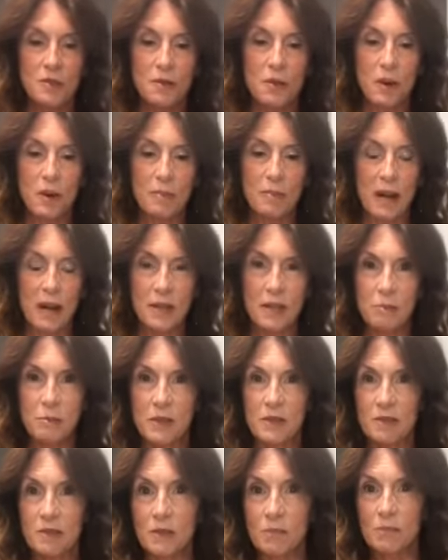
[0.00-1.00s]
you know, I buy
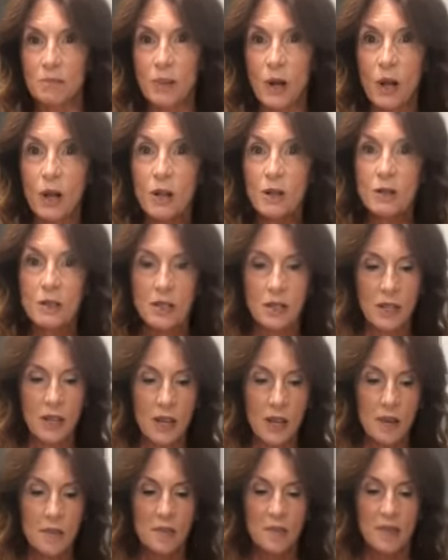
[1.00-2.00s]
them in the bulk.
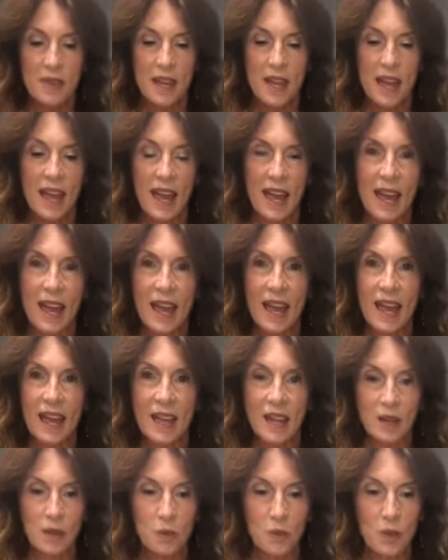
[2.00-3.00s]

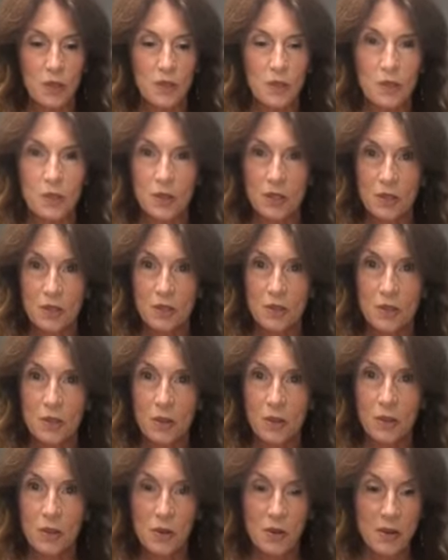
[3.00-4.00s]
And what you could
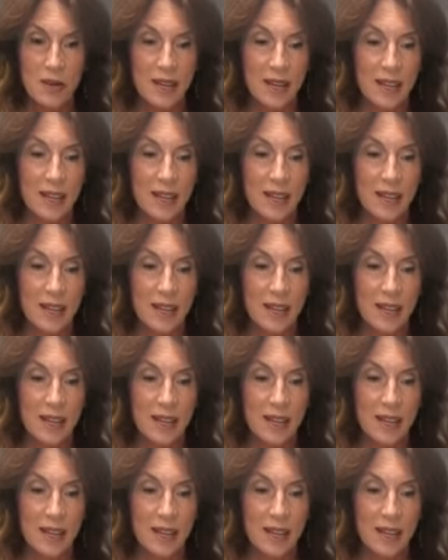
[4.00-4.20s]
do